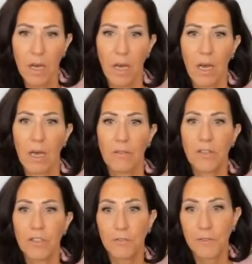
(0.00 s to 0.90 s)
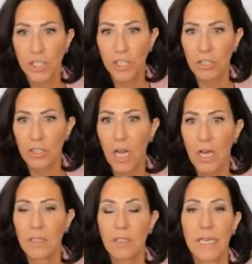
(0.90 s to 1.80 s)
There's a feature
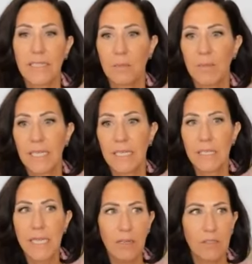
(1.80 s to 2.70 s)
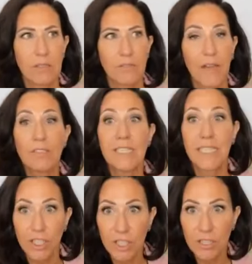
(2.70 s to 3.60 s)
on the Glycemic Index
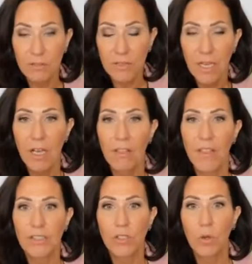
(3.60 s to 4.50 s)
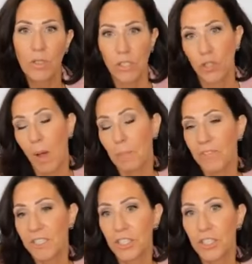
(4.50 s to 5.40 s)
Foundation that's called a swap
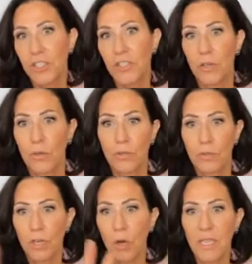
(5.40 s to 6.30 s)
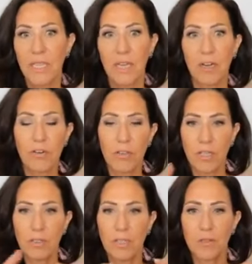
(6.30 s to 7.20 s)
feature. So you can go in there and
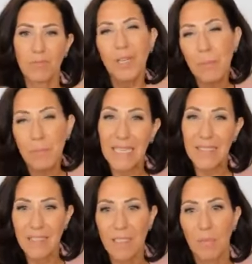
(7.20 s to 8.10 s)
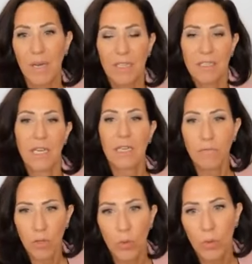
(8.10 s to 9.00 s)
it's really basic, but it's kind of
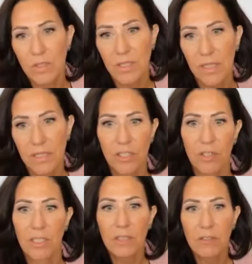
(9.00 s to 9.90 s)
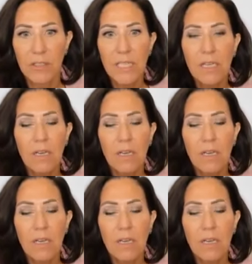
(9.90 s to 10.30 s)
cool to get started learning.